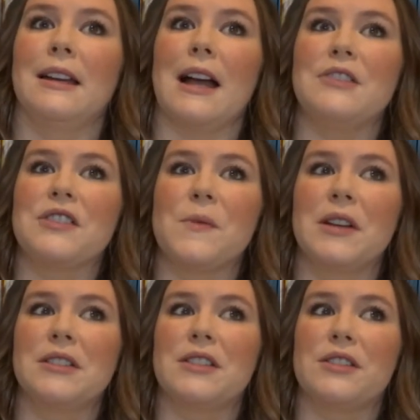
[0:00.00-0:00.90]
I just
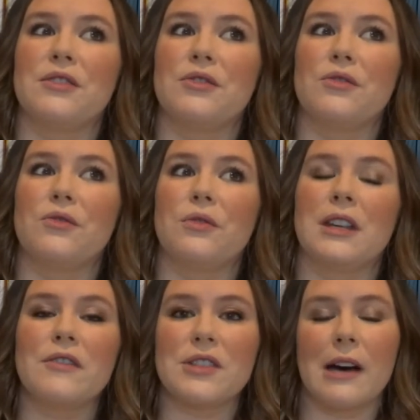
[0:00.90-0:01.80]
wanted to
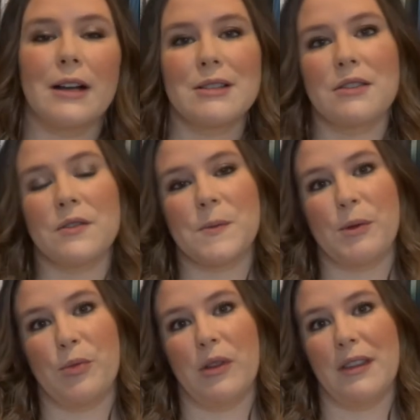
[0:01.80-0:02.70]
give a shout out to those
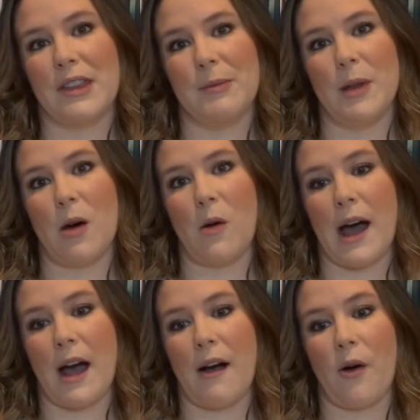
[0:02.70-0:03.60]
people and let them know
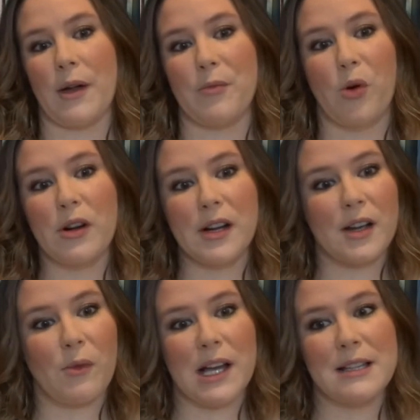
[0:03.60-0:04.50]
how important
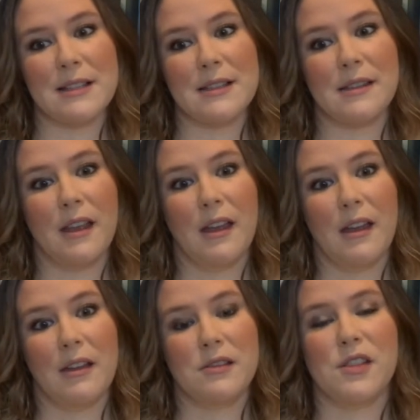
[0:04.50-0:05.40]
it was
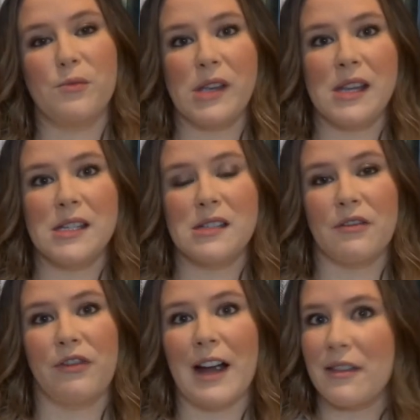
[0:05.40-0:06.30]
to me to
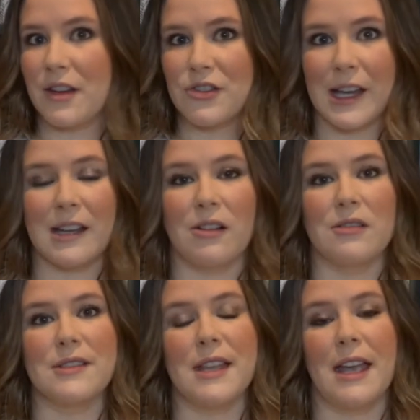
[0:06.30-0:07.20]
find their
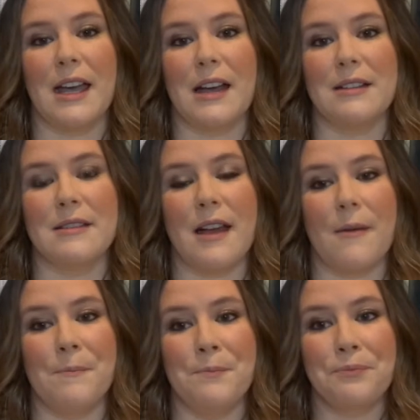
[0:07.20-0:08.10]
channels,
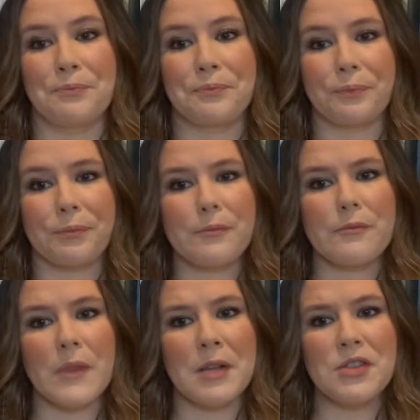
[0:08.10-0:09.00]
and
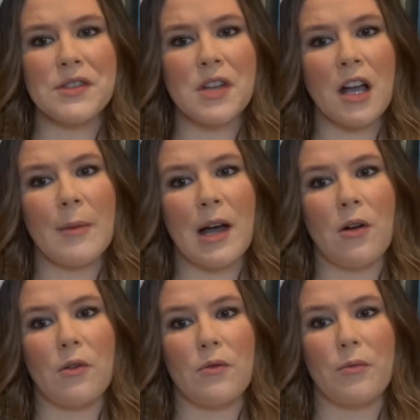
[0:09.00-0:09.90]
just talk
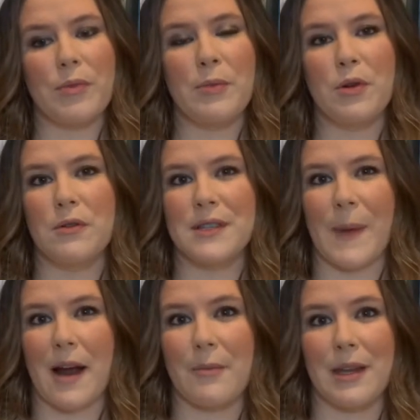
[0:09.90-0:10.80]
about people who
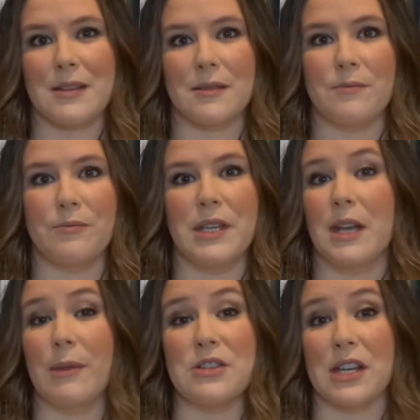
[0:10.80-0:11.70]
inspired me to
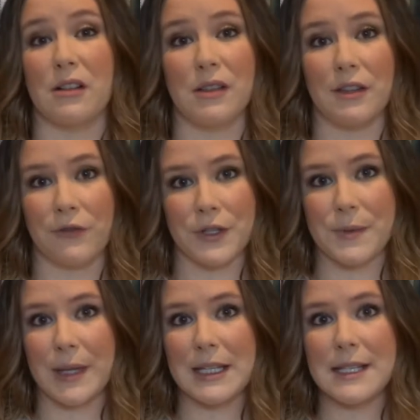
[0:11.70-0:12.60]
begin my channel in the
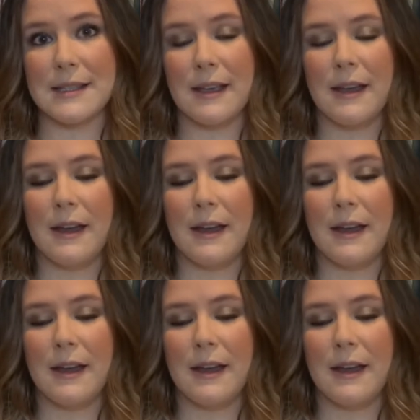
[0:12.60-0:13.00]
first place.